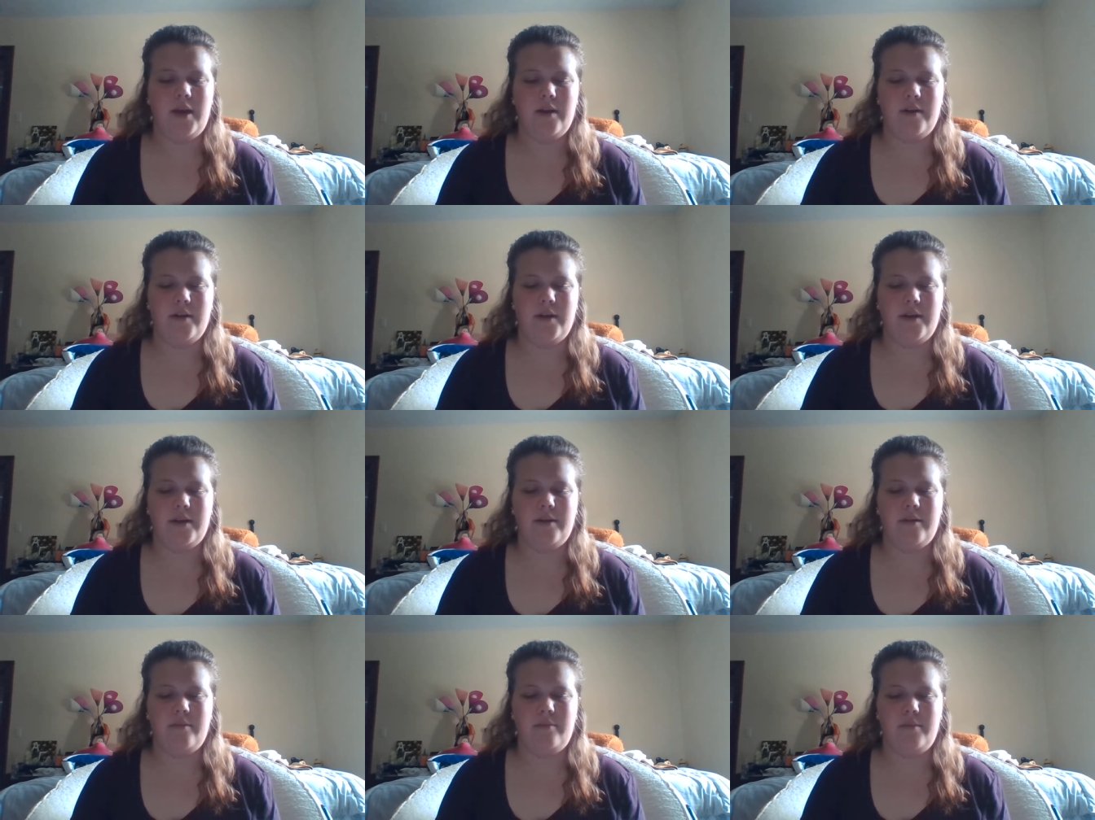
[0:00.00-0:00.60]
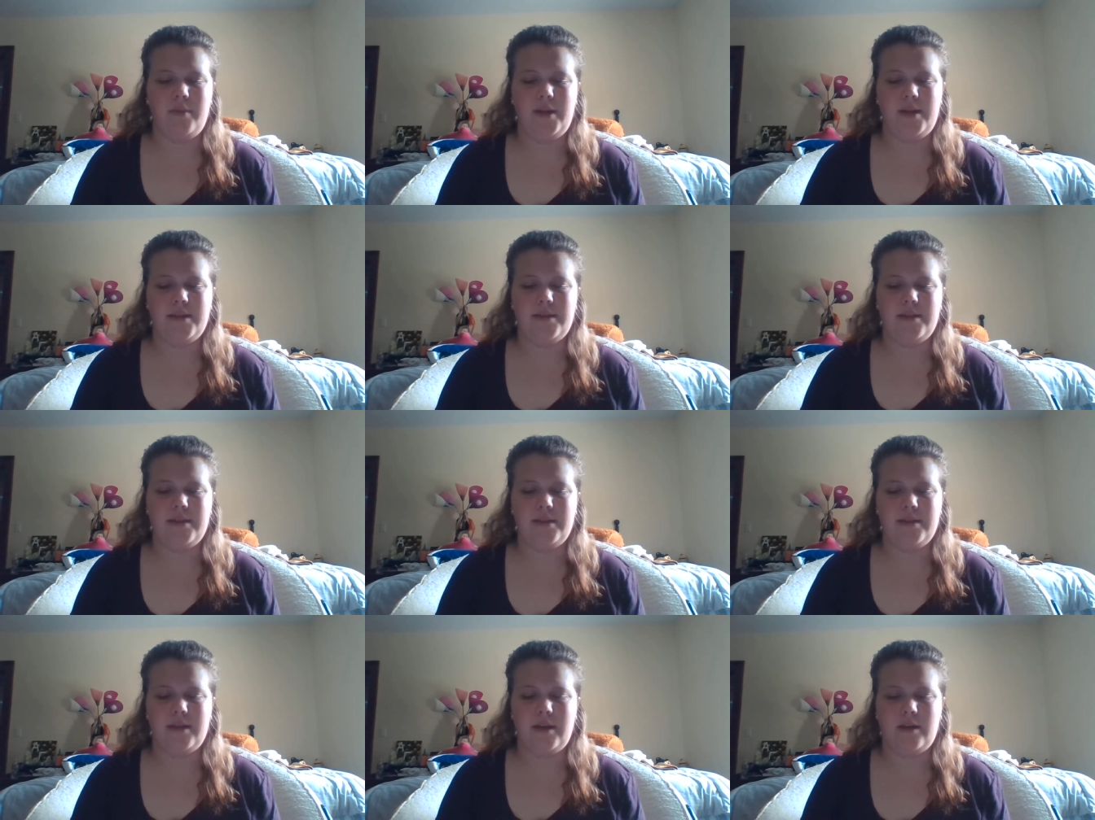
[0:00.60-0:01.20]
Erin,
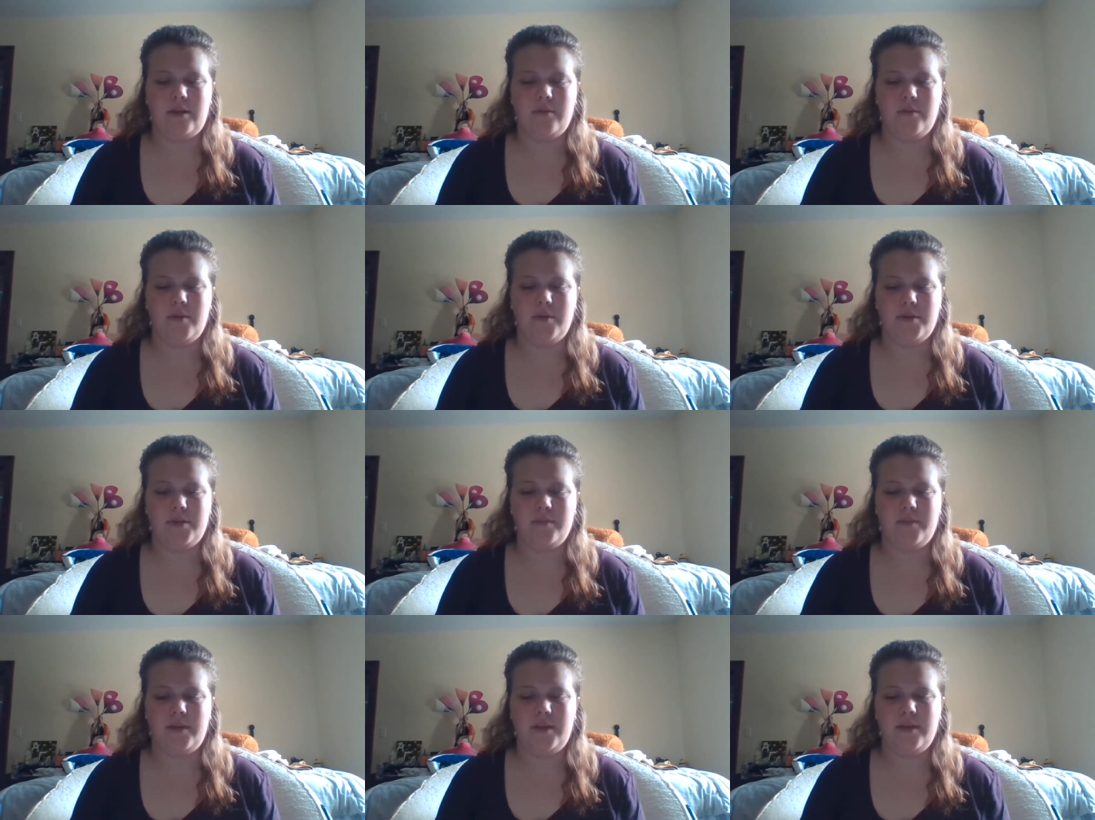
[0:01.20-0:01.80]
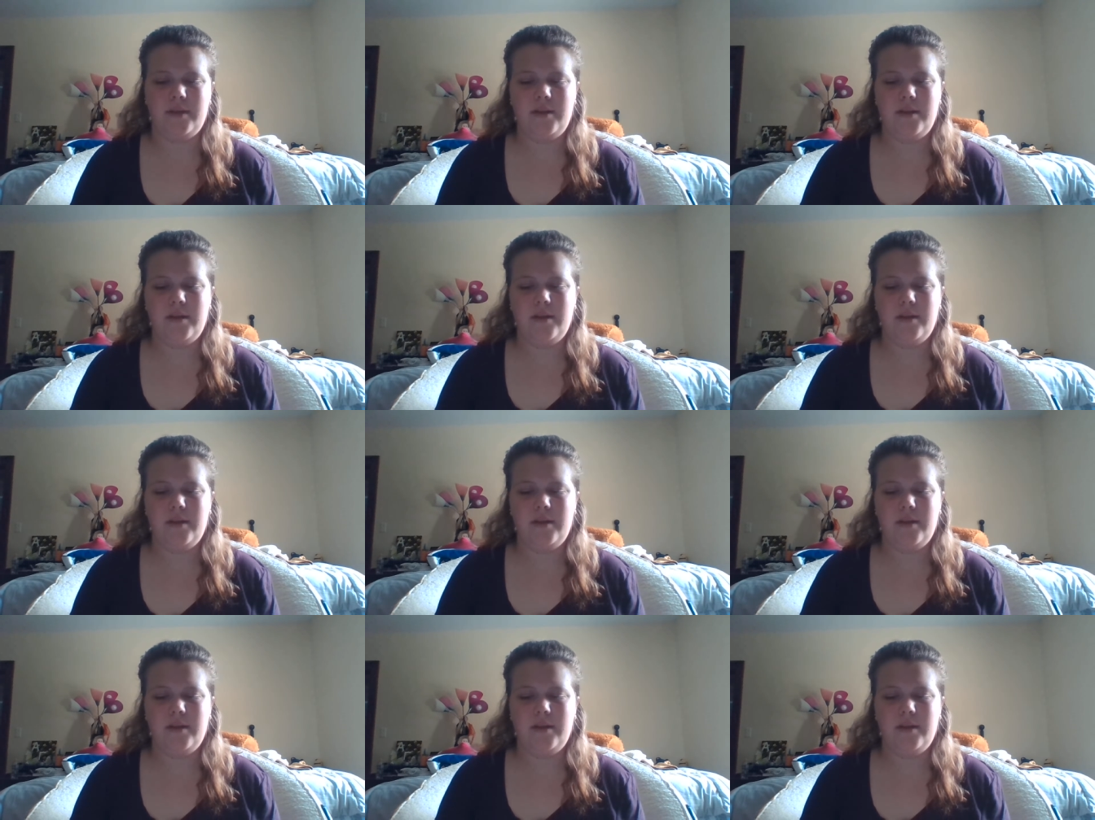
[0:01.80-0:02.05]
means the entire world to me.